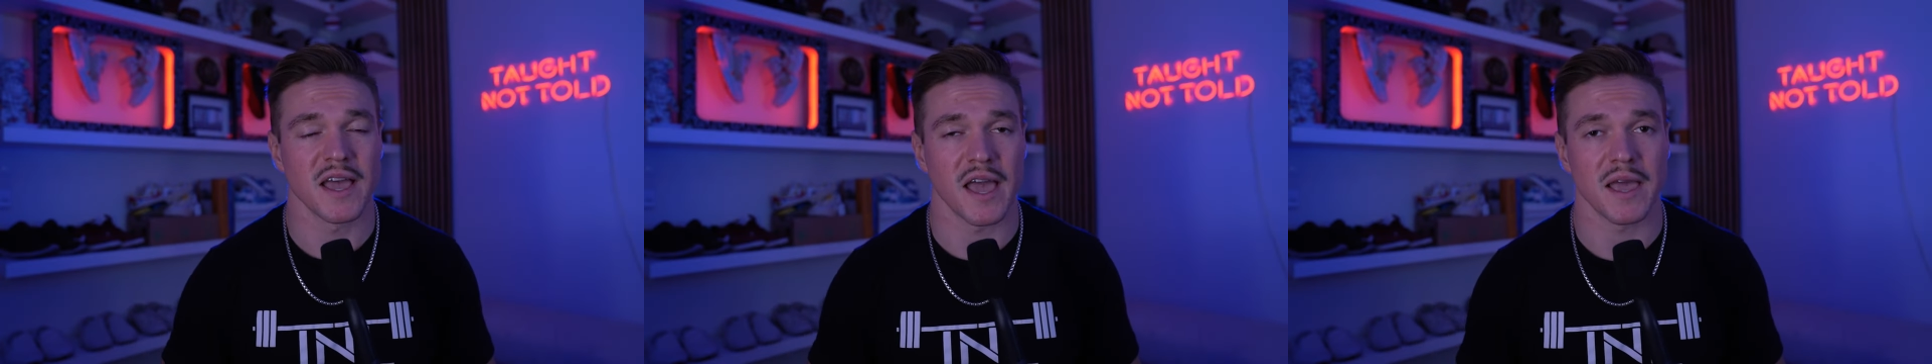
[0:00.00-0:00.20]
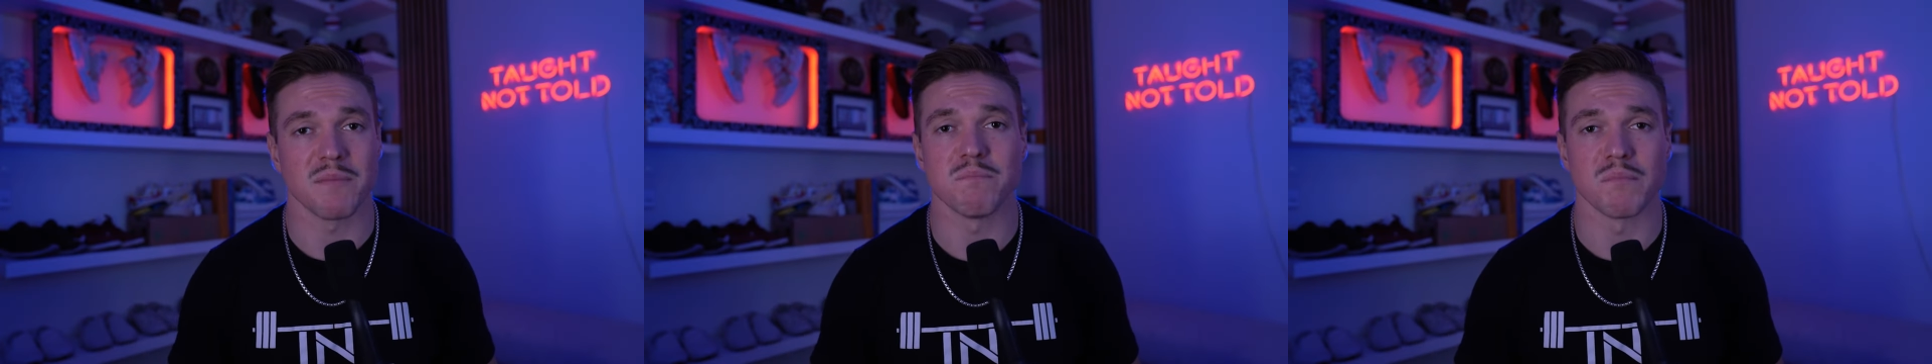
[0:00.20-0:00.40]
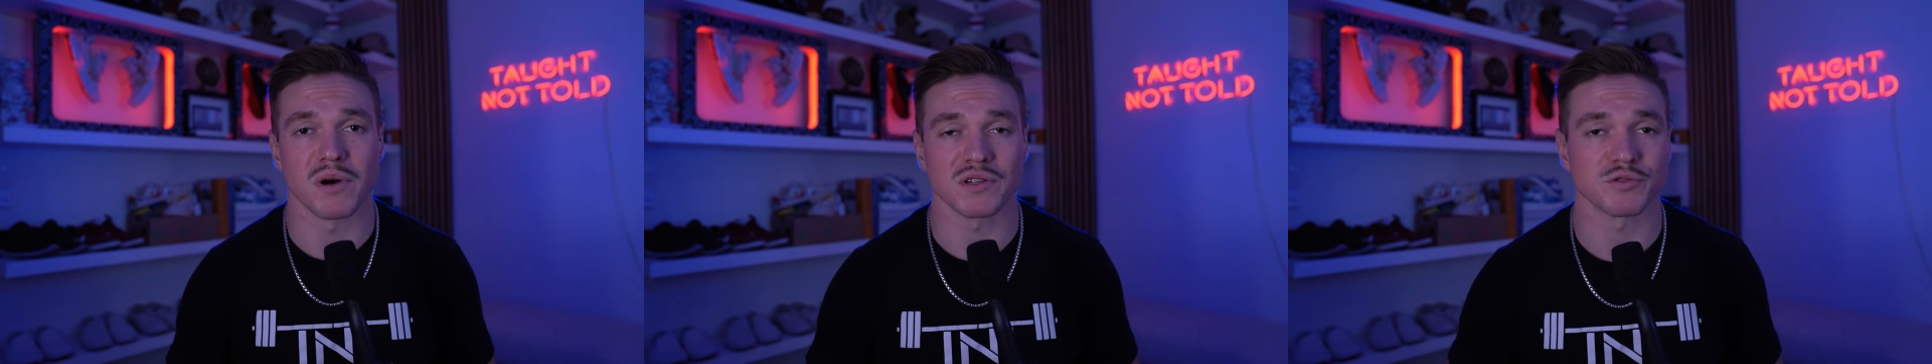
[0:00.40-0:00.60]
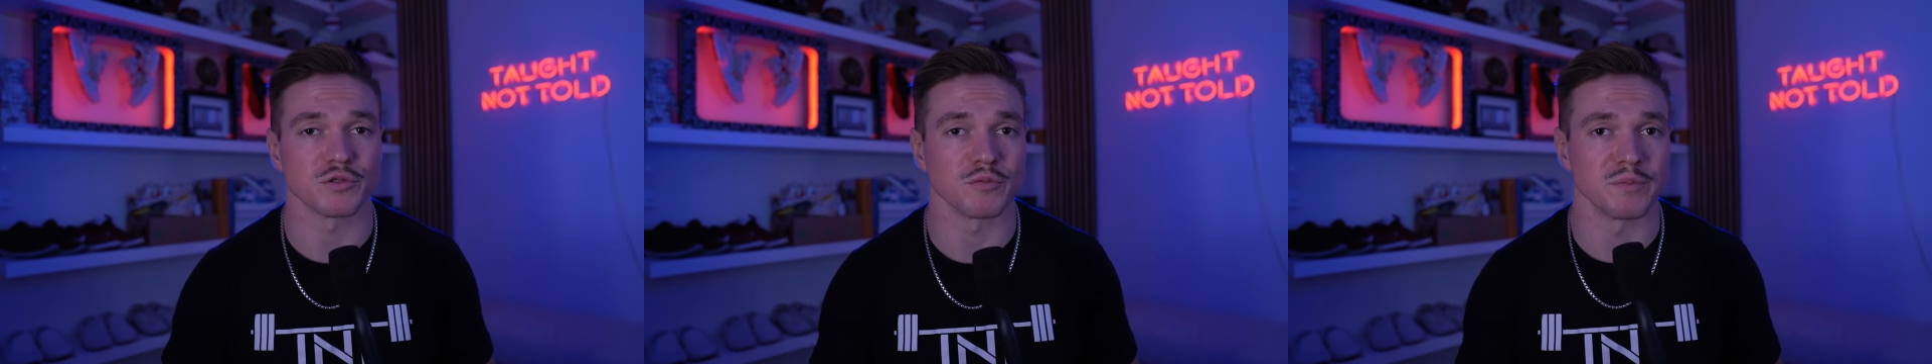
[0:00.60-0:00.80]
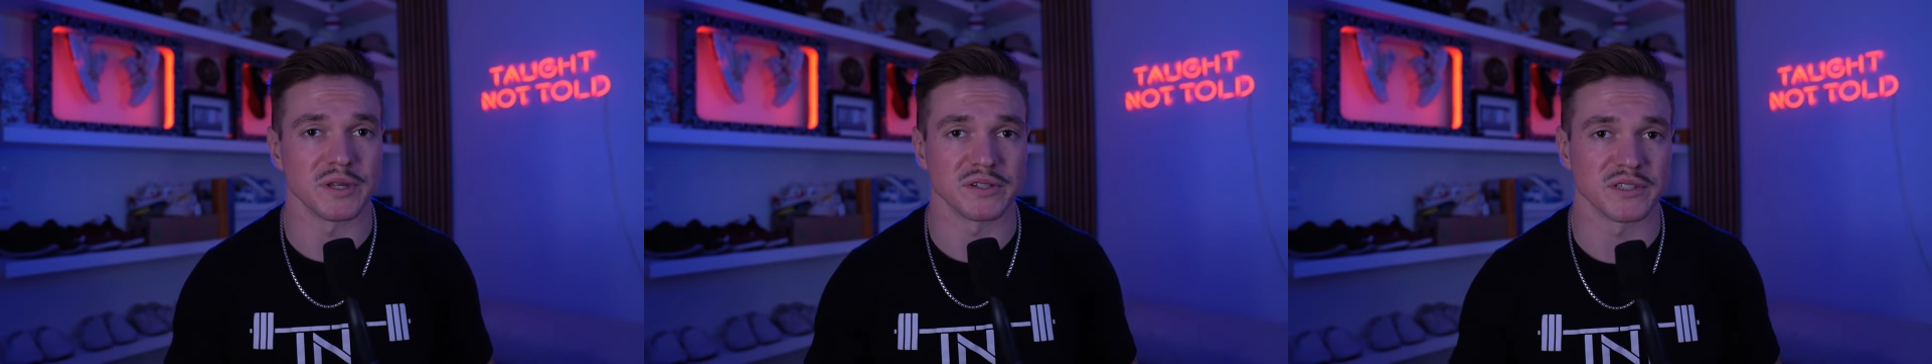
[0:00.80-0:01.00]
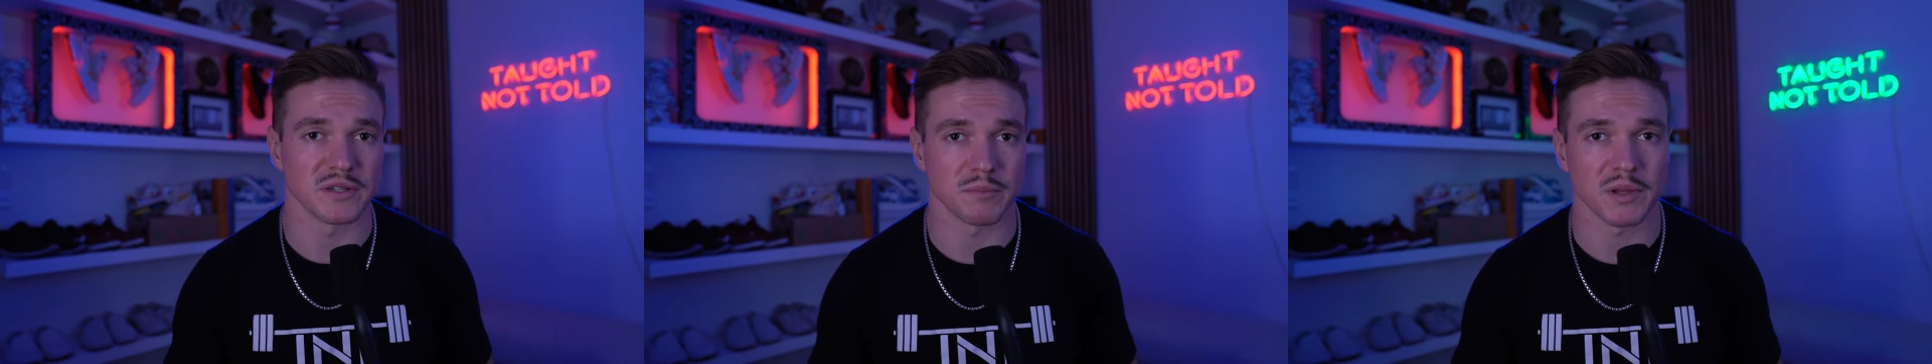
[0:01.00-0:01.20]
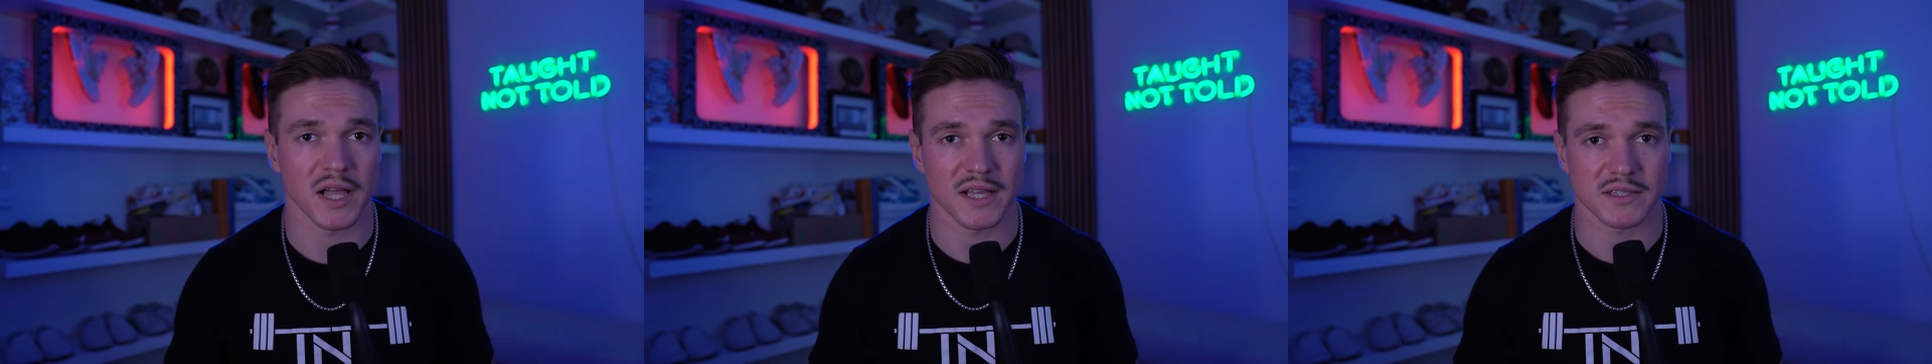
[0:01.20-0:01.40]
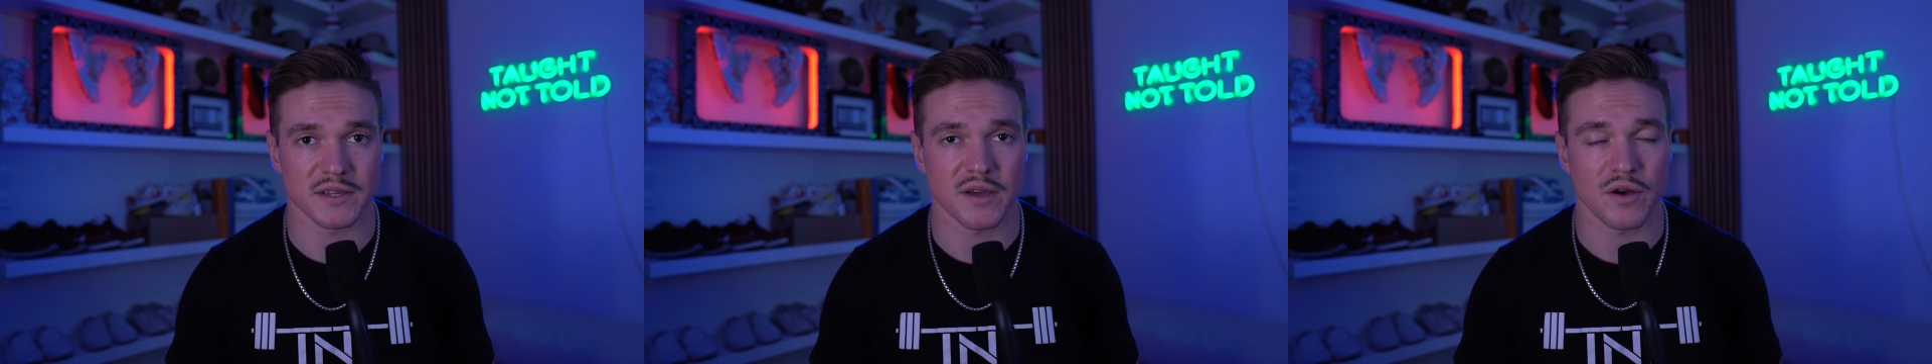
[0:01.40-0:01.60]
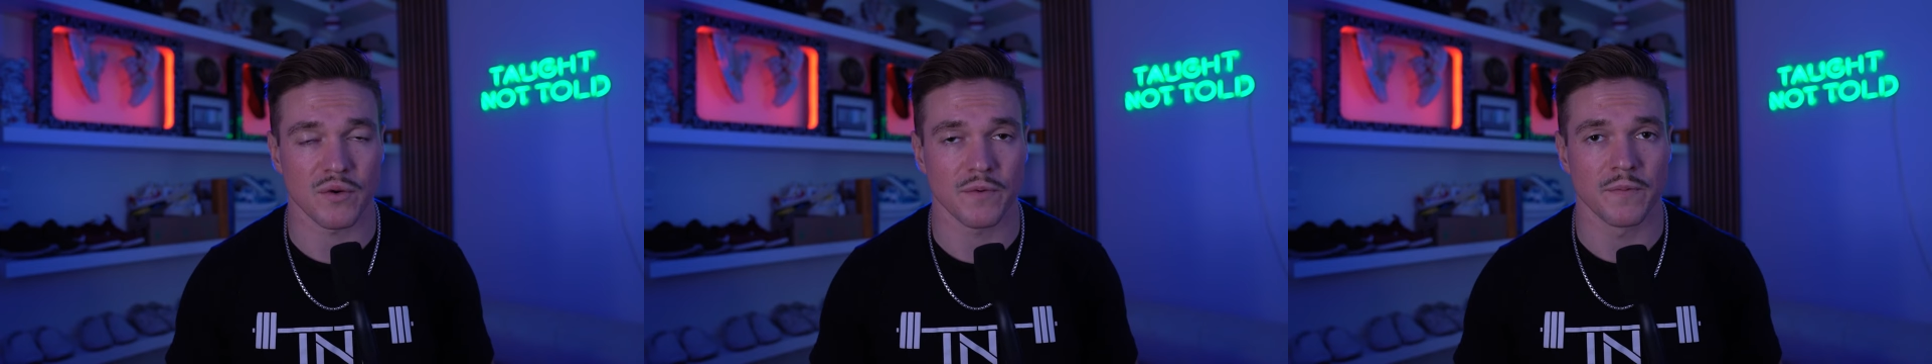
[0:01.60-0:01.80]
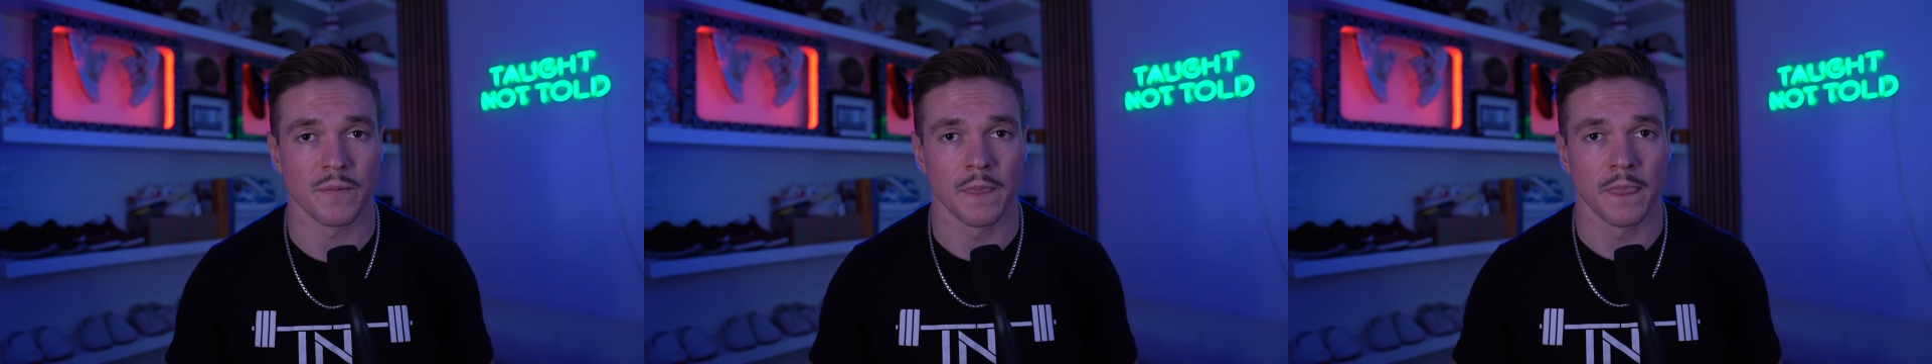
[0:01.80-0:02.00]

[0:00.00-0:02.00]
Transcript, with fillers: a muscle building plateau.